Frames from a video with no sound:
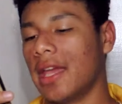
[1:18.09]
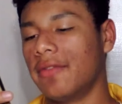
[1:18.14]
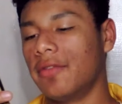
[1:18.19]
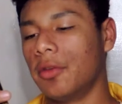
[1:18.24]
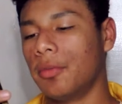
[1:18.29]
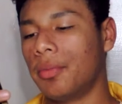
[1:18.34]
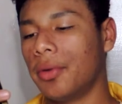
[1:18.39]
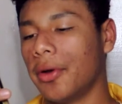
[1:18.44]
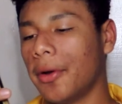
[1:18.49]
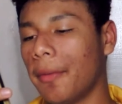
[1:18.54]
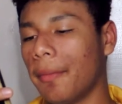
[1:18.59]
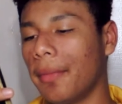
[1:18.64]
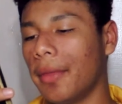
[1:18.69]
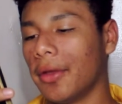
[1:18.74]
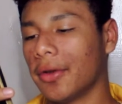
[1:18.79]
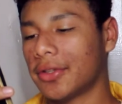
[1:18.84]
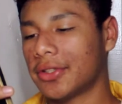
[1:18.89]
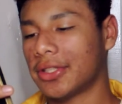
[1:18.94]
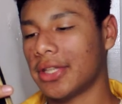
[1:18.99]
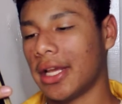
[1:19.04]
If you put a
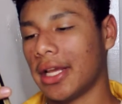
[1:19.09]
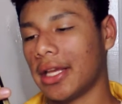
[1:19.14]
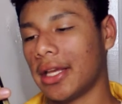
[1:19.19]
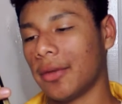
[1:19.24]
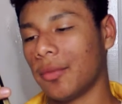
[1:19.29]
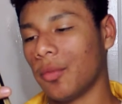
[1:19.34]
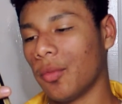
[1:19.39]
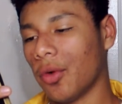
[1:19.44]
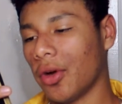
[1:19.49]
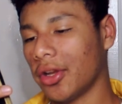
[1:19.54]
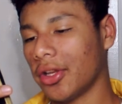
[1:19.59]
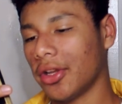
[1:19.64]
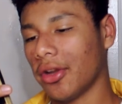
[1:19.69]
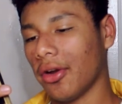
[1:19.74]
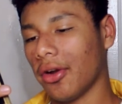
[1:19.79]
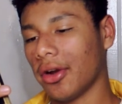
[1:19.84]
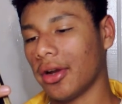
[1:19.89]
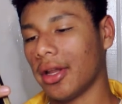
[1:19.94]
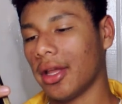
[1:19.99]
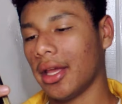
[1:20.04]
milkshake in one
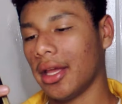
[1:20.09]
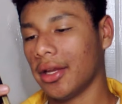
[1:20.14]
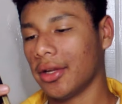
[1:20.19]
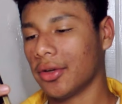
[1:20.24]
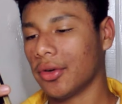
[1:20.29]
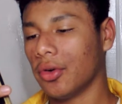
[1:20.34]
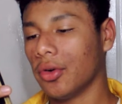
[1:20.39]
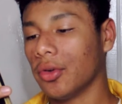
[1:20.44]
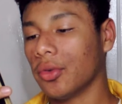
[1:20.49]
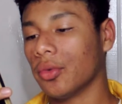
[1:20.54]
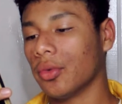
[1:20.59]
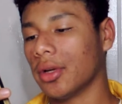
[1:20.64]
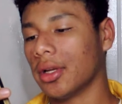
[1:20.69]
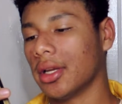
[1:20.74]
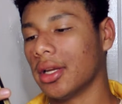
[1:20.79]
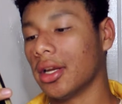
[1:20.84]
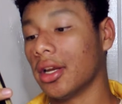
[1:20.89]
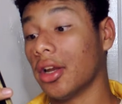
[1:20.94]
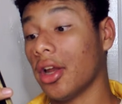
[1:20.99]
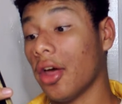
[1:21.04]
yard and a cold
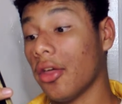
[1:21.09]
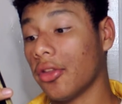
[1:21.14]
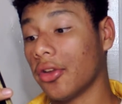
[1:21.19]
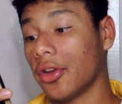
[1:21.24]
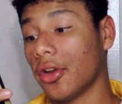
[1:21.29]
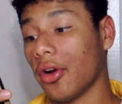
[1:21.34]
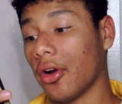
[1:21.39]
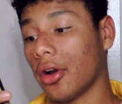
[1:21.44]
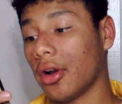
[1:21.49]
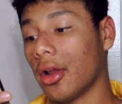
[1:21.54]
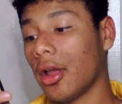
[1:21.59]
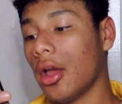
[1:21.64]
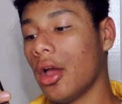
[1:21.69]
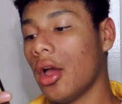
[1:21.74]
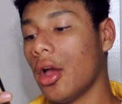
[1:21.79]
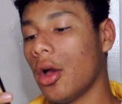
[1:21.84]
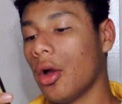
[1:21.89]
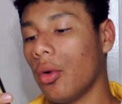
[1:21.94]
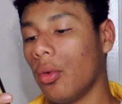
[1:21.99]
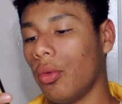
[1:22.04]
one in another yard,
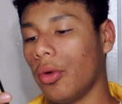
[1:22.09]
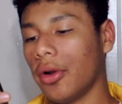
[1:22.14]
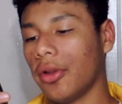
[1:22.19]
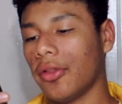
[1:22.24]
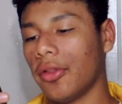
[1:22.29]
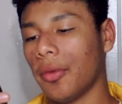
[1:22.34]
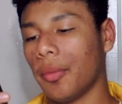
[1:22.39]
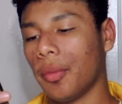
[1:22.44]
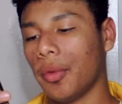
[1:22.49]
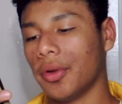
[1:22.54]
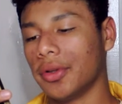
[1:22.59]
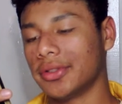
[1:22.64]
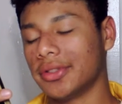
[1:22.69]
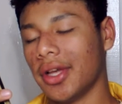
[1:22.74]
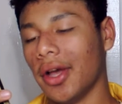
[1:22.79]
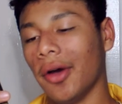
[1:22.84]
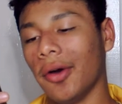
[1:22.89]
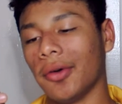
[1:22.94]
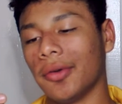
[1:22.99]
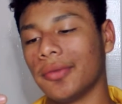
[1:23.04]
where do the boys
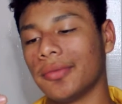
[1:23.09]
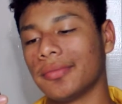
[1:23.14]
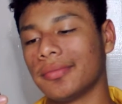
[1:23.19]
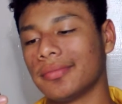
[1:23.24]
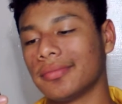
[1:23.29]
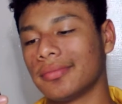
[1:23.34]
go?